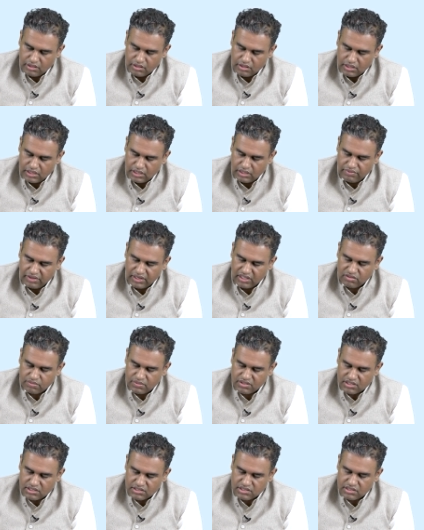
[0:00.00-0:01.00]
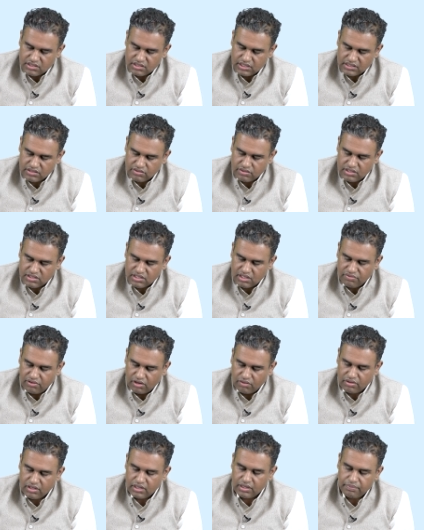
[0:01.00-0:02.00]
There are various muscles, as we will see
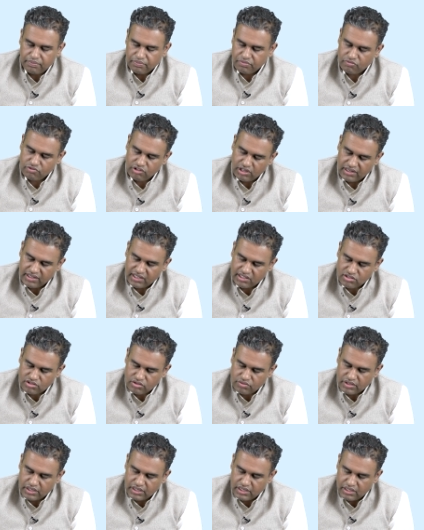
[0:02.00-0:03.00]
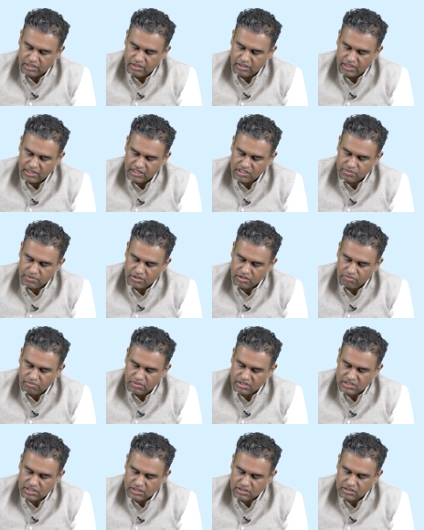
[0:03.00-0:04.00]
forward, which are attached over here, attachment of
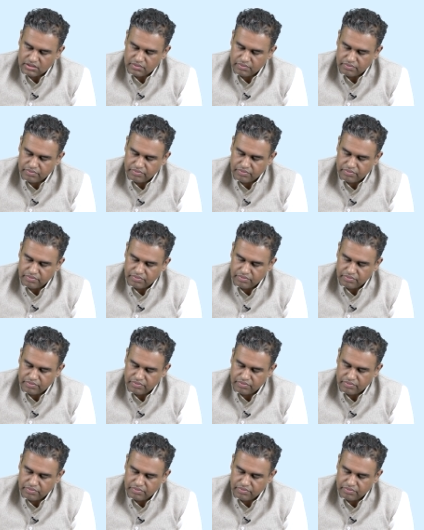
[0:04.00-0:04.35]
muscles.